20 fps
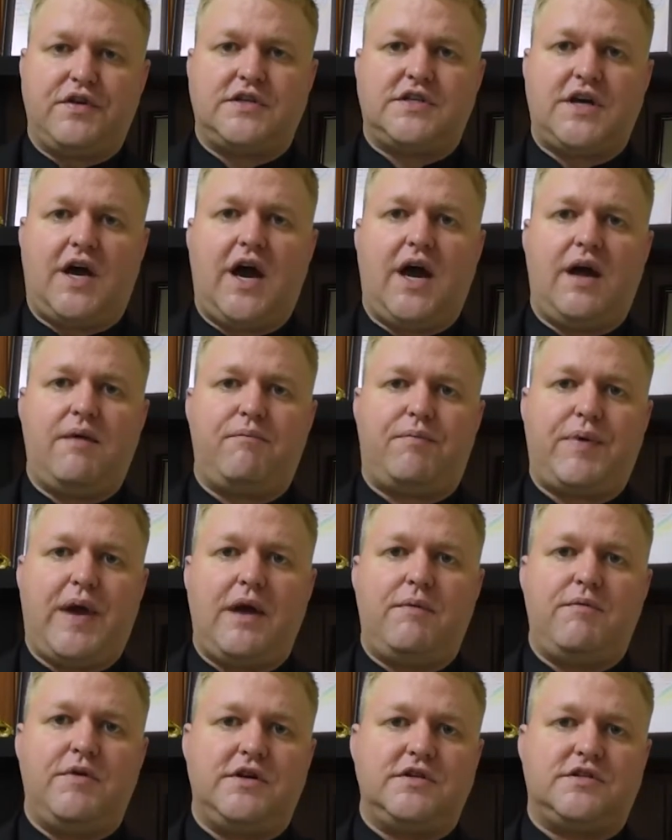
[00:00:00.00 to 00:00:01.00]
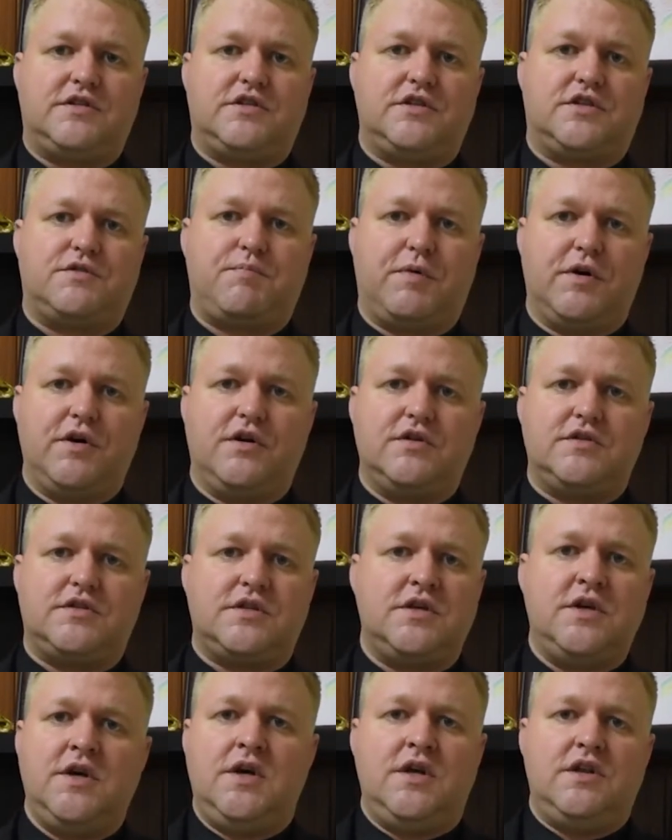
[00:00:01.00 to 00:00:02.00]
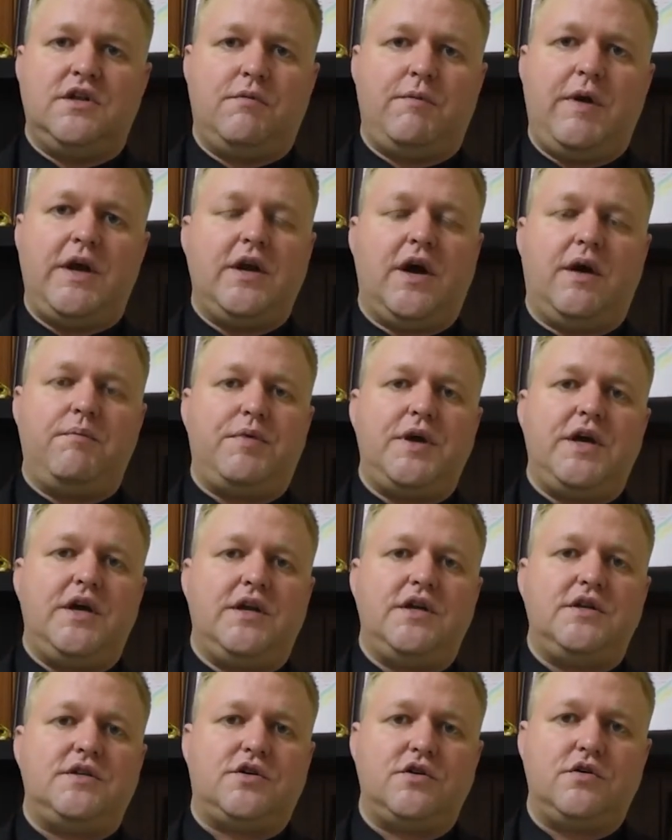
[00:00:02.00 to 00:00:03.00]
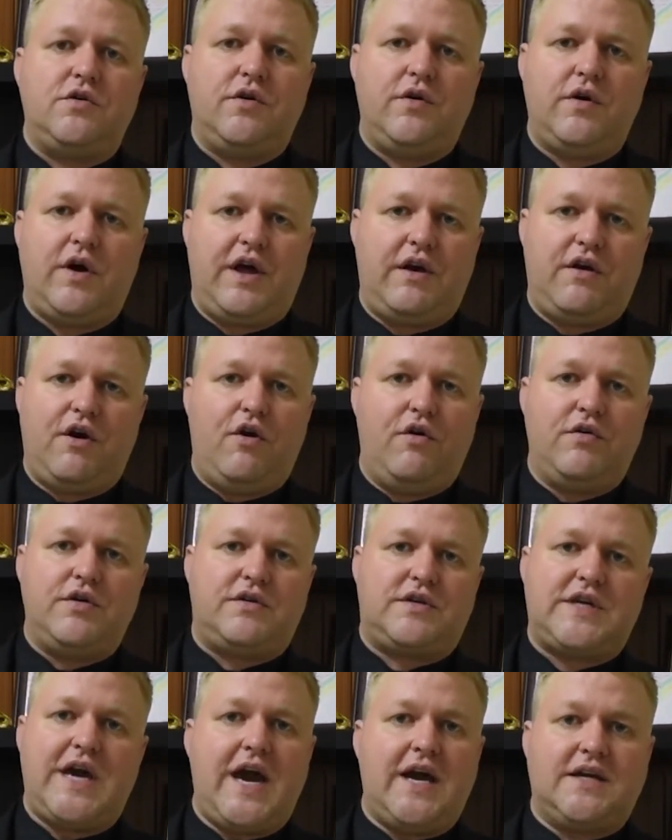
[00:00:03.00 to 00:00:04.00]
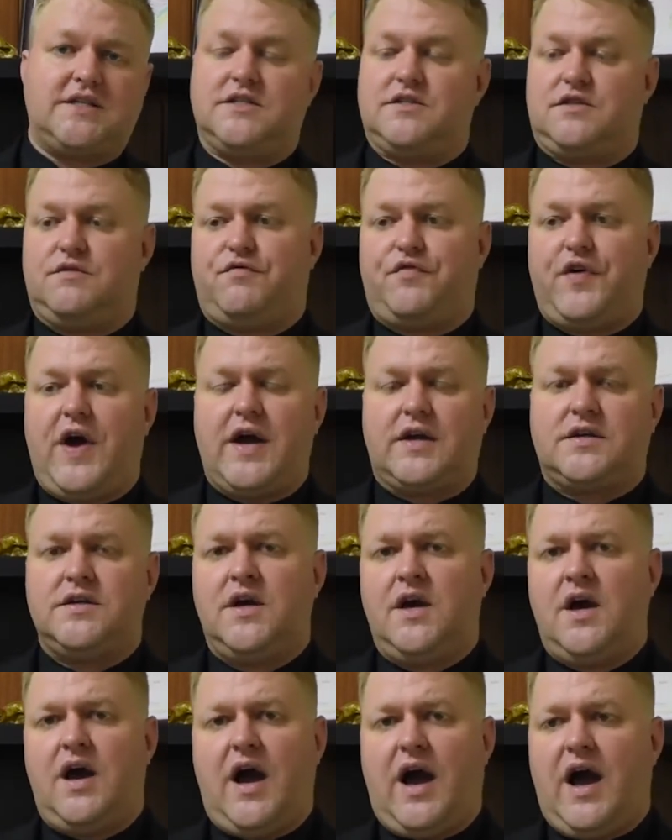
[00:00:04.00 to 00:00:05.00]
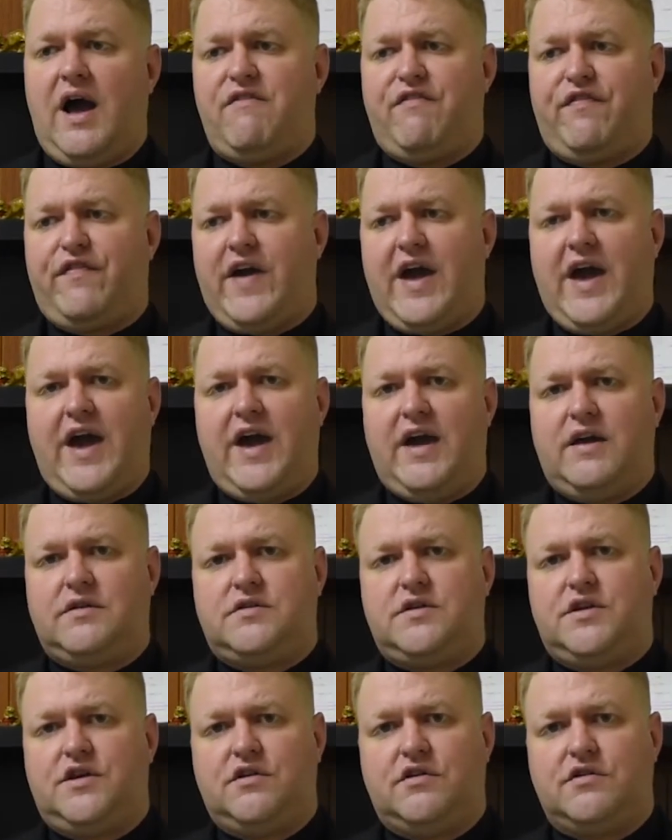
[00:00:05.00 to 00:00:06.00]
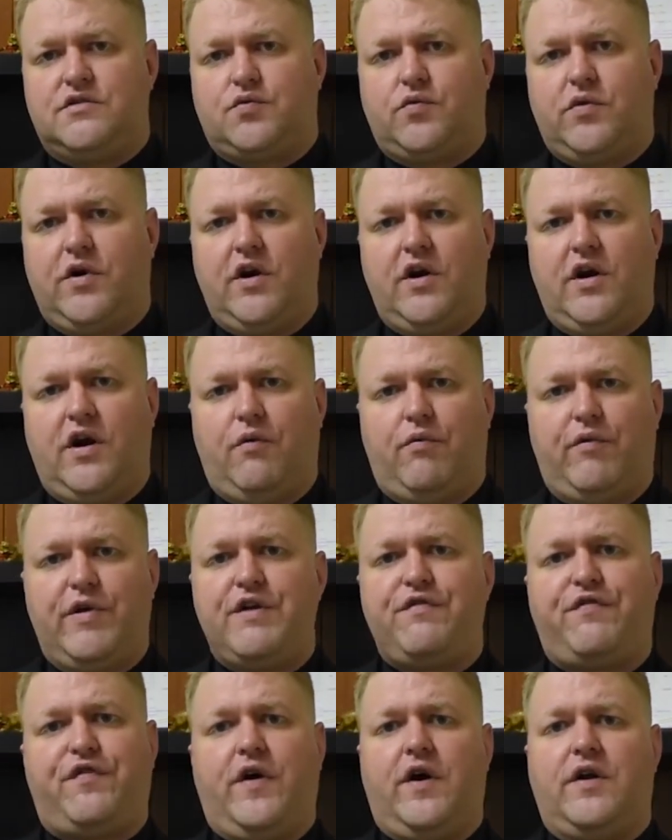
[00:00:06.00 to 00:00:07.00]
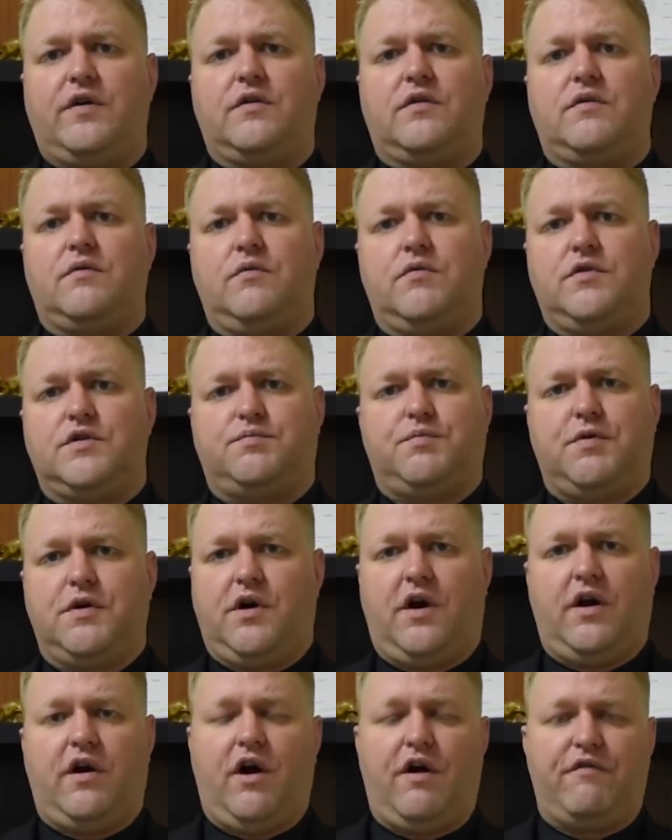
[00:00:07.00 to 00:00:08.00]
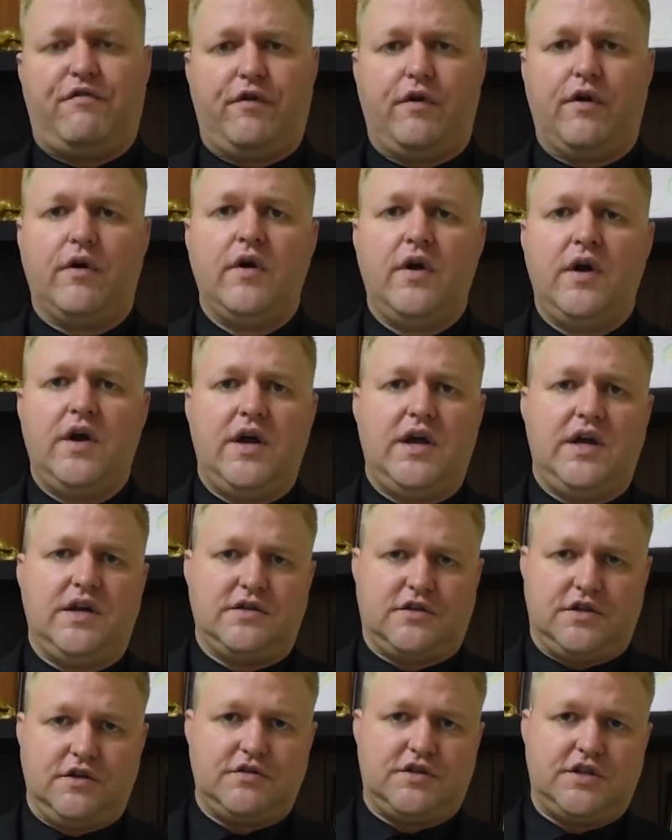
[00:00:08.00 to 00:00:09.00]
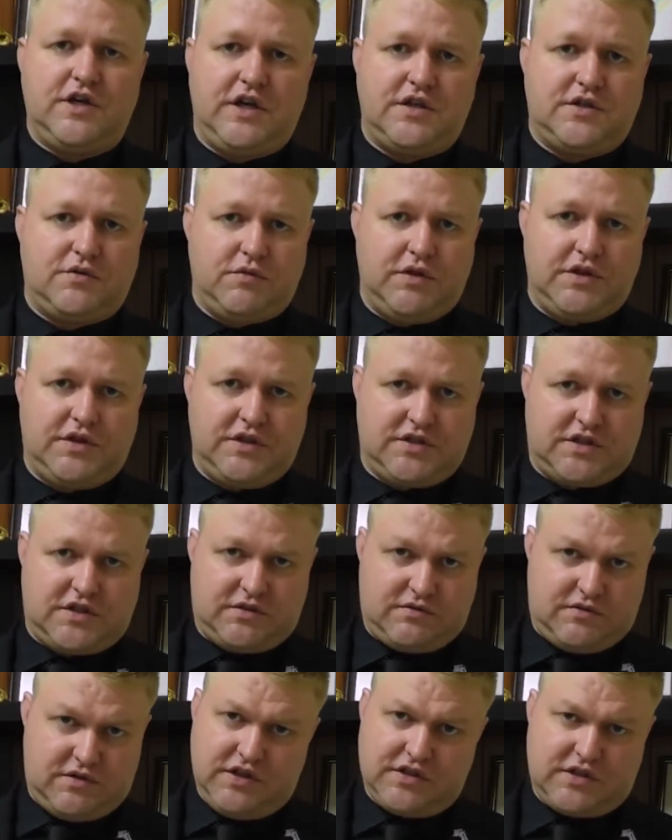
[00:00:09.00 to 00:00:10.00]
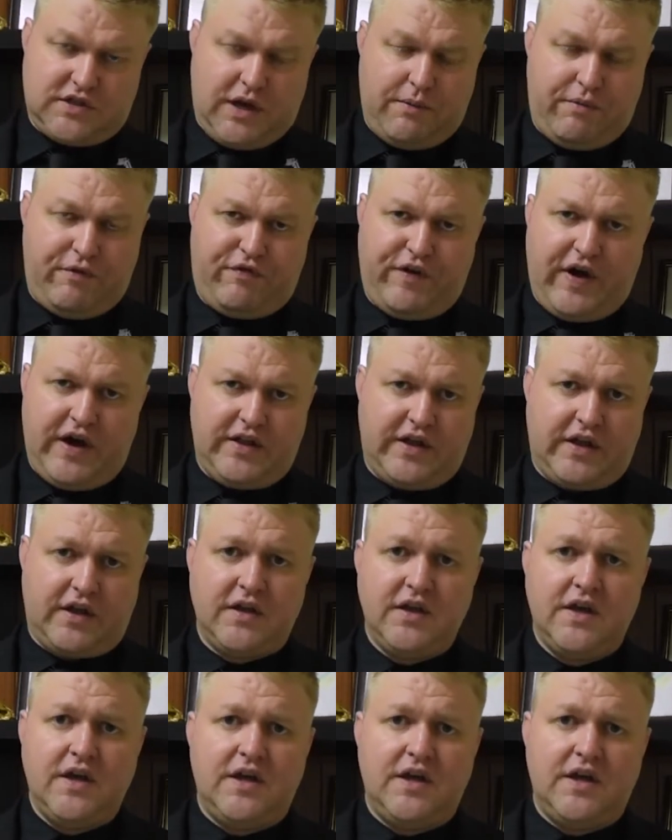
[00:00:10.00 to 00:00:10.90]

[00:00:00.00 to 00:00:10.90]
the time payment is dispersed. There may not be any due and owed taxes. In fact, I've had years where a refund was put on offer in association with this, this type of filing.